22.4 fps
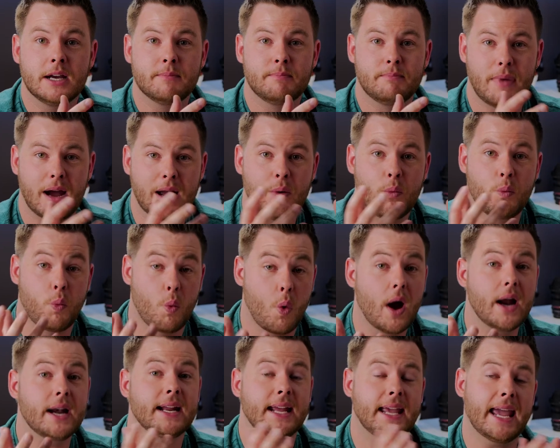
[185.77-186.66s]
my
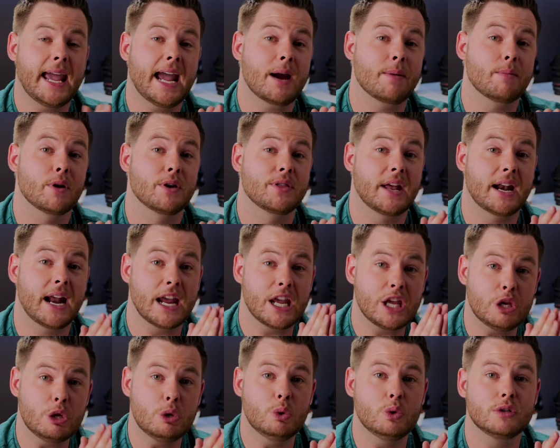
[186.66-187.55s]
one camera that I
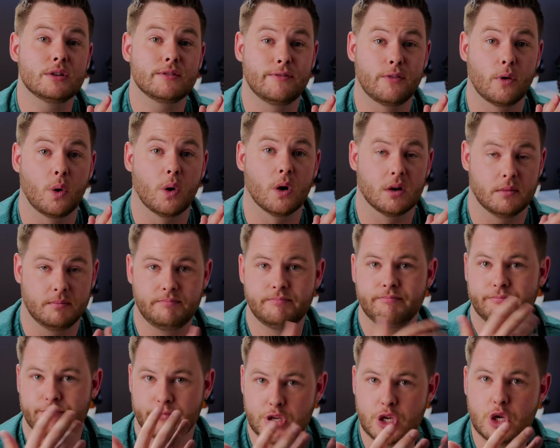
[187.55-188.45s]
use for
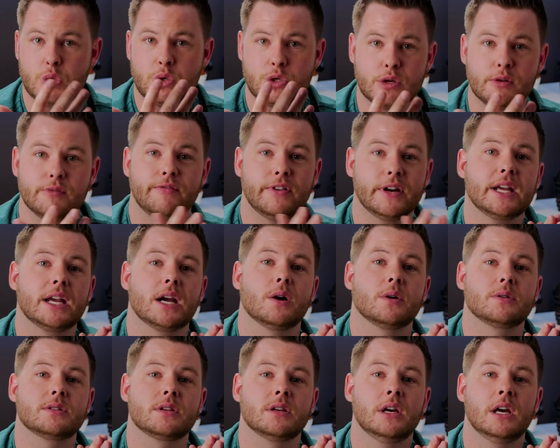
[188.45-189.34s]
YouTube
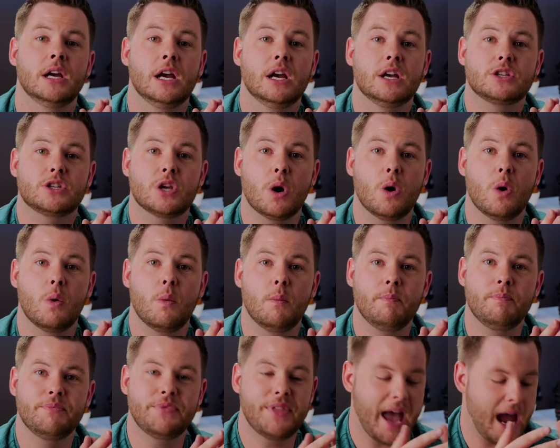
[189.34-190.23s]
videos. So
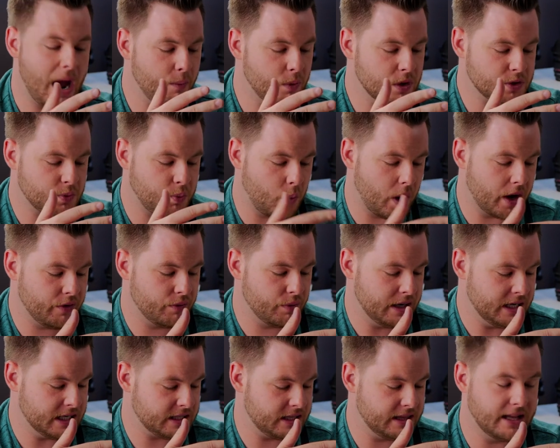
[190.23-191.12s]
that was one
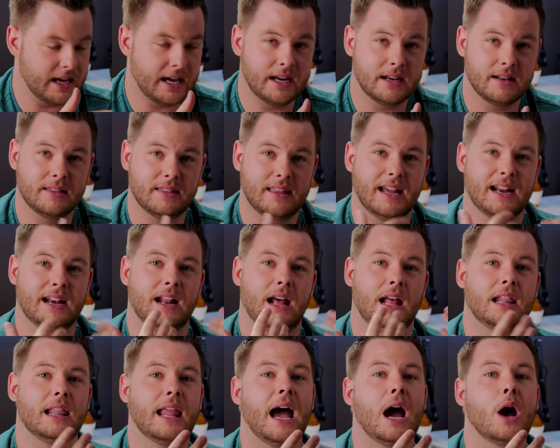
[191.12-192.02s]
reason that, that
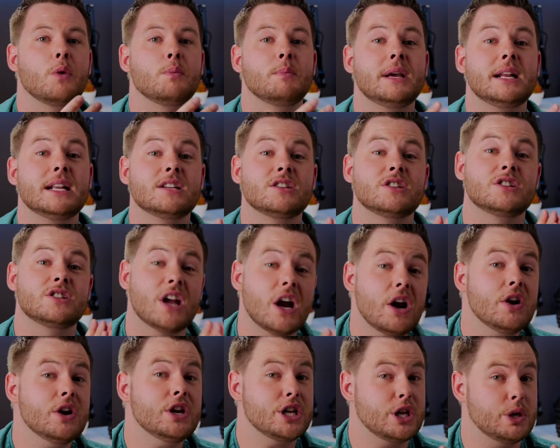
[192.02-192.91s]
allowed me to
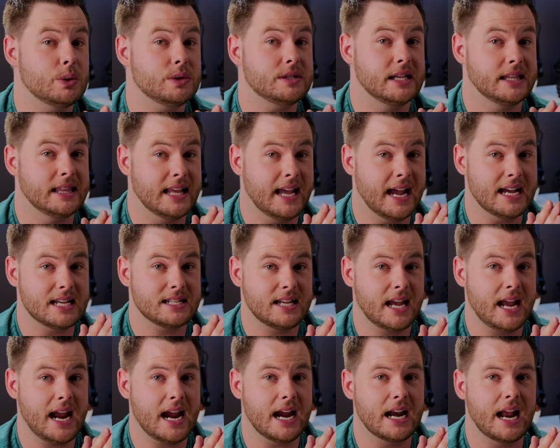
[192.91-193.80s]
start using the
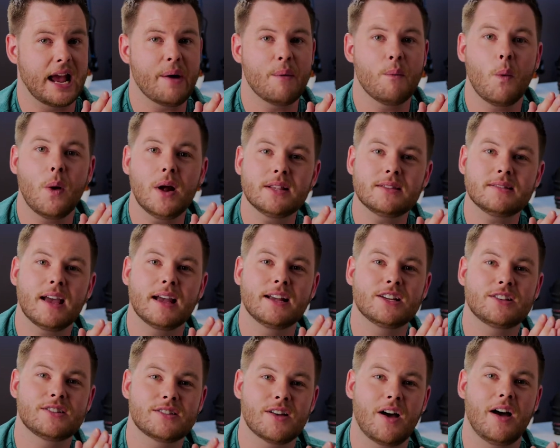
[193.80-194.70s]
S8. And once
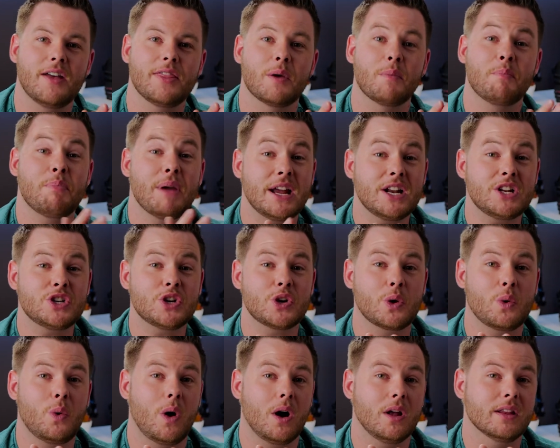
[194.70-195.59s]
I saw the
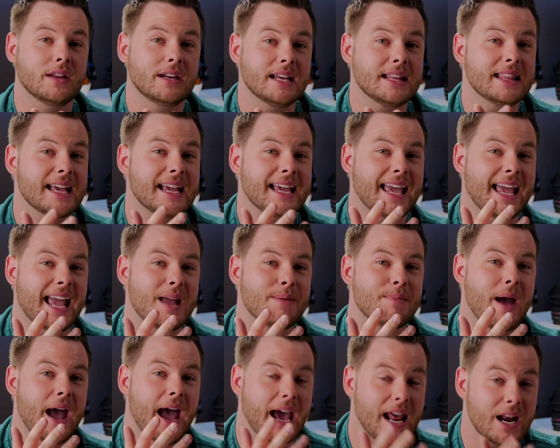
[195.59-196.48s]
picture quality that
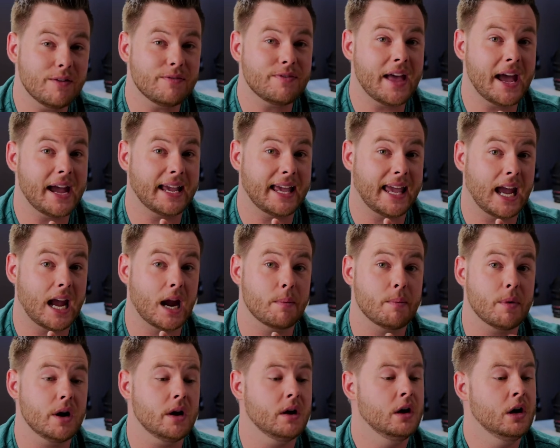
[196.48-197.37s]
came out of that
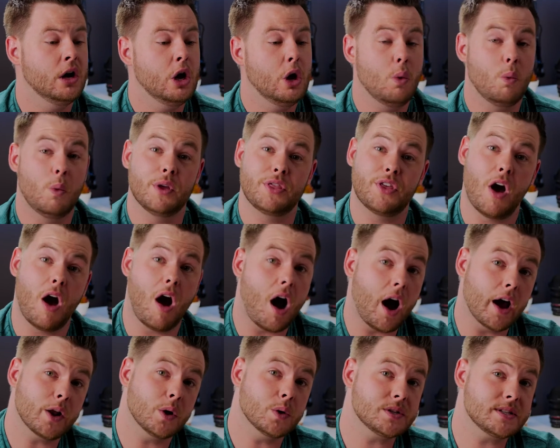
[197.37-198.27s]
camera with
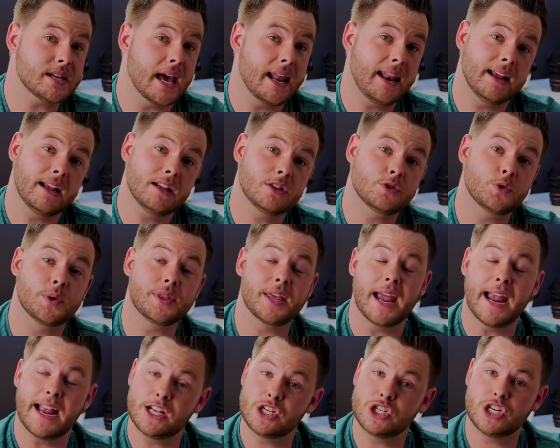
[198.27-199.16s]
auto settings, with
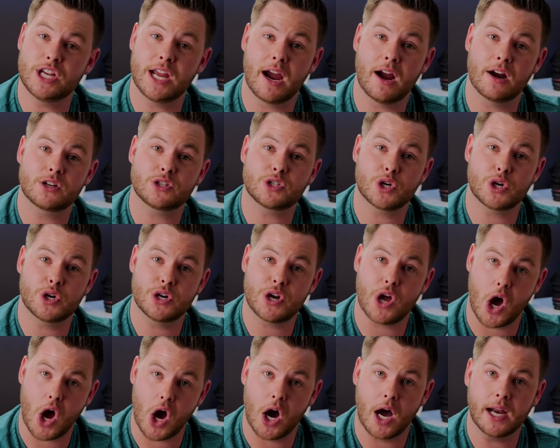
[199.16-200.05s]
HDR turned
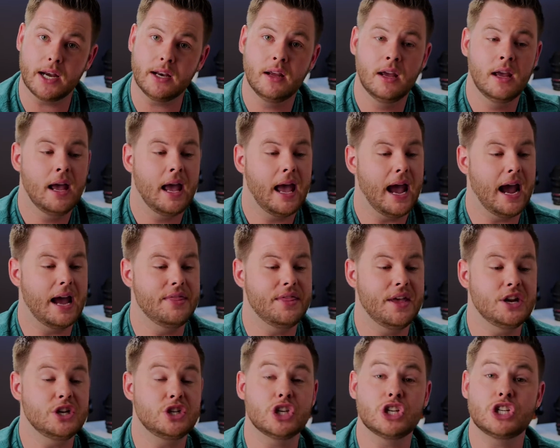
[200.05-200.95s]
on, and
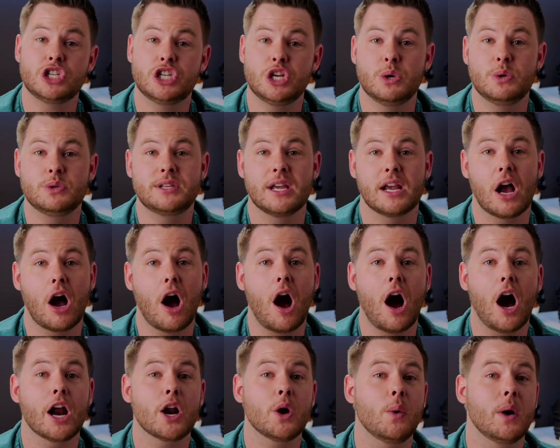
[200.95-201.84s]
then just using
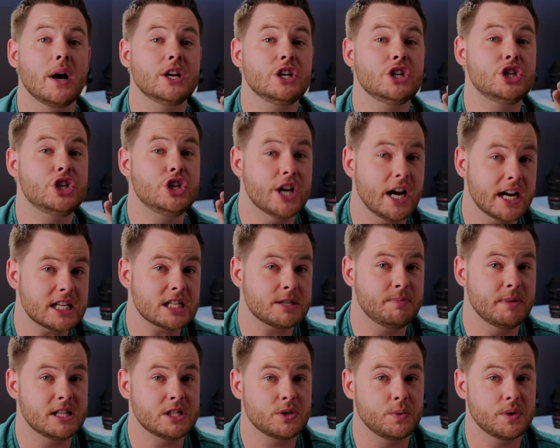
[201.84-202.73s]
auto
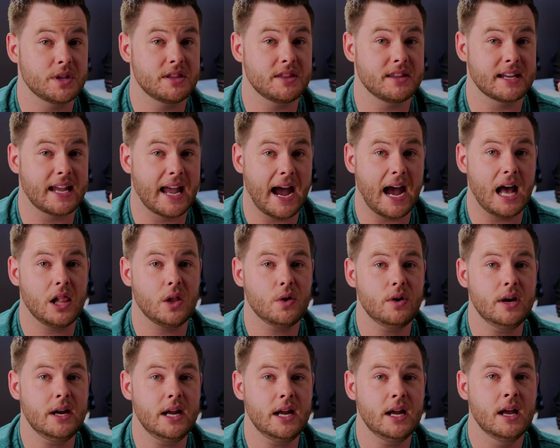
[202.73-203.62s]
adjustments within the
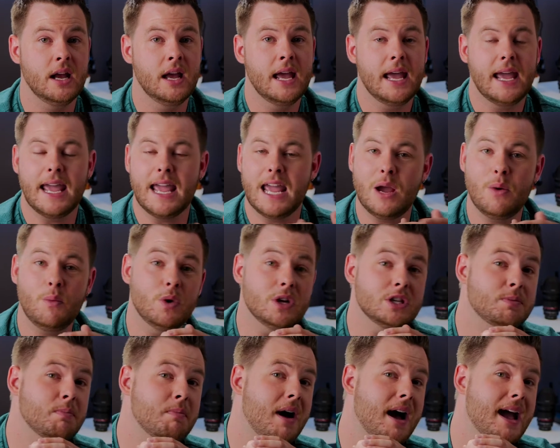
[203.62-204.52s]
gallery, it
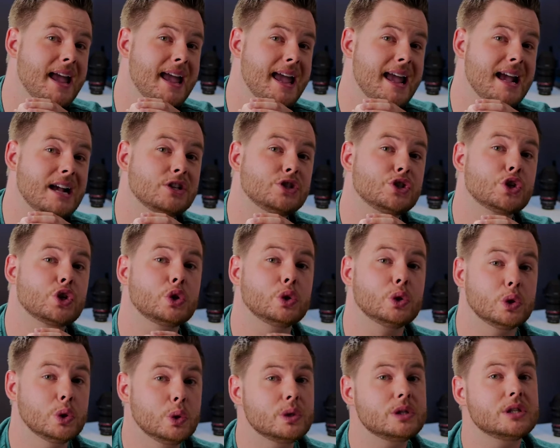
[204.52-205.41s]
was my
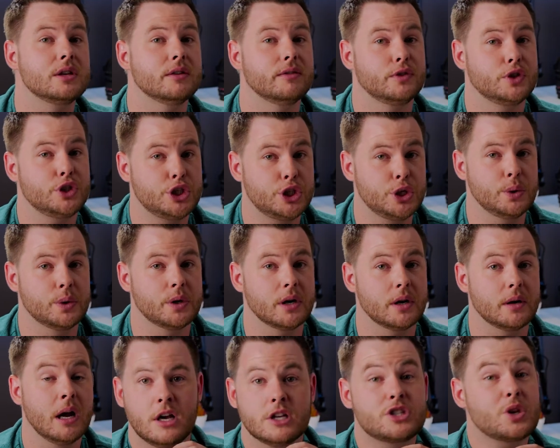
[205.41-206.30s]
exclusive
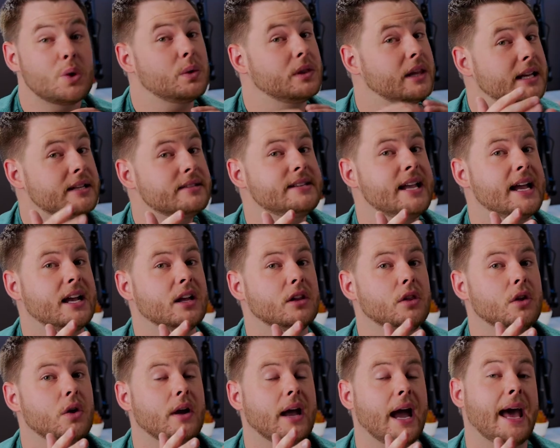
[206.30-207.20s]
shooter. So let's take a
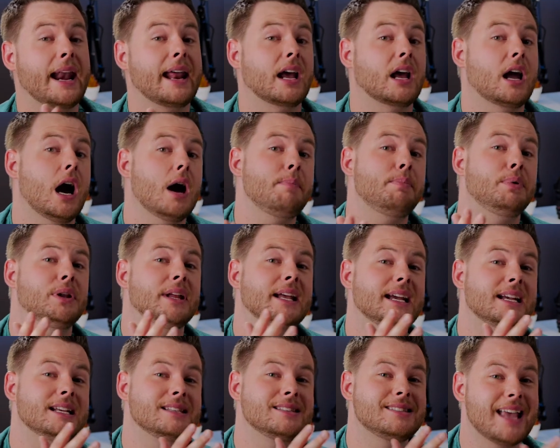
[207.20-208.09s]
look at a couple
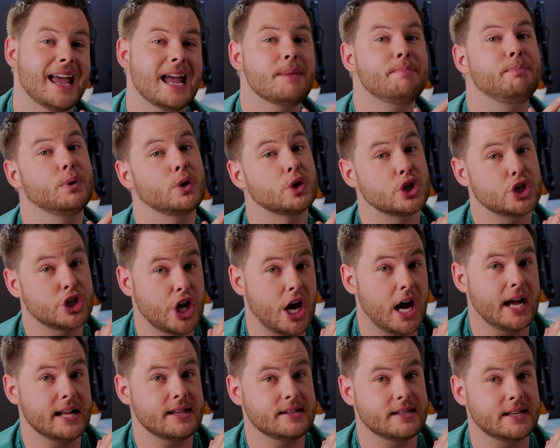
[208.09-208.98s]
example
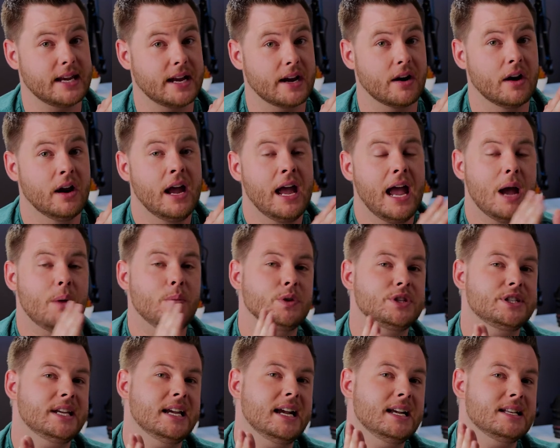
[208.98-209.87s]
shots here, and
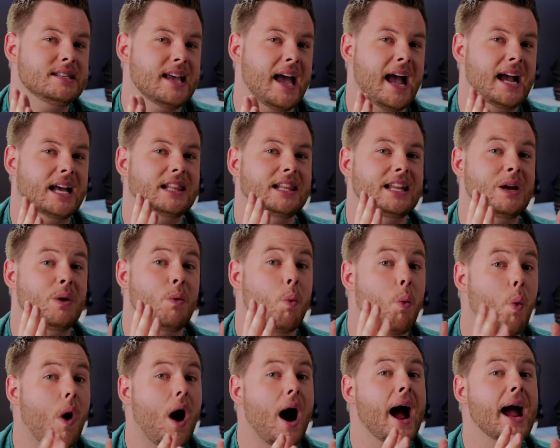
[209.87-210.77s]
we'll see exactly
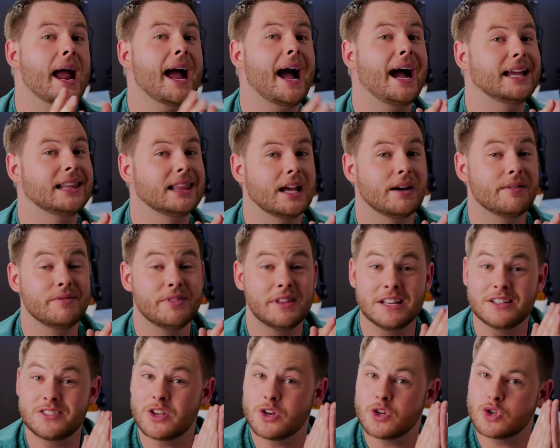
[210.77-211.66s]
why I love
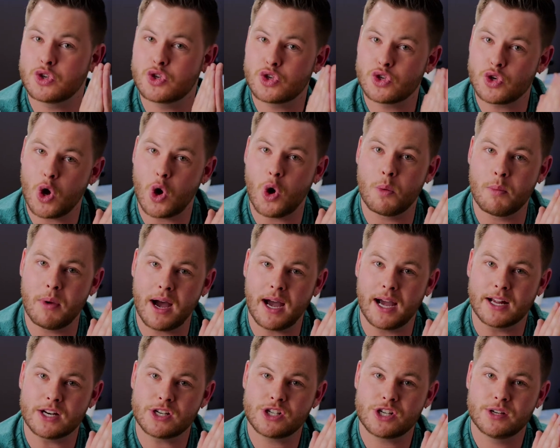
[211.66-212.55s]
this so
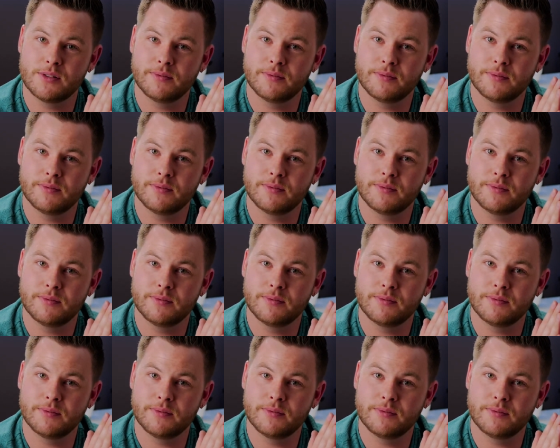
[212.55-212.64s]
much.